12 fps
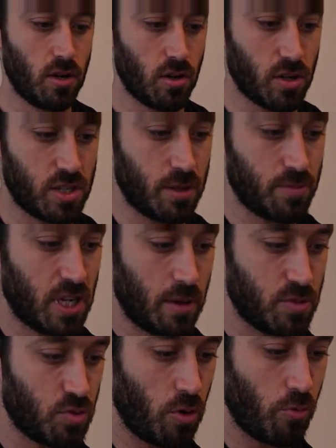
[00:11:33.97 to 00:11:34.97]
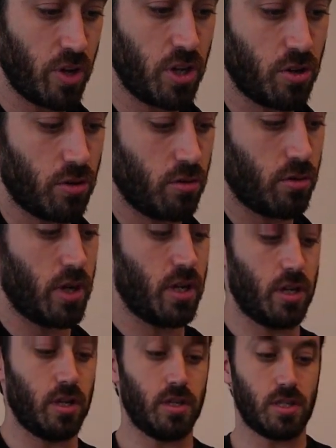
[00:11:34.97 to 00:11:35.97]
or sometimes what we do
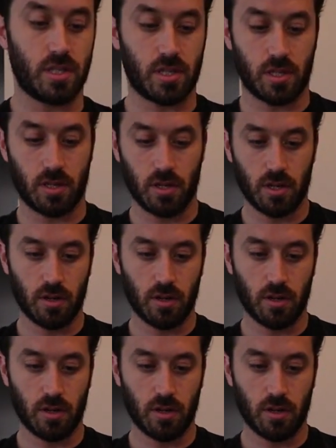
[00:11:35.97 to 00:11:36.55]
is,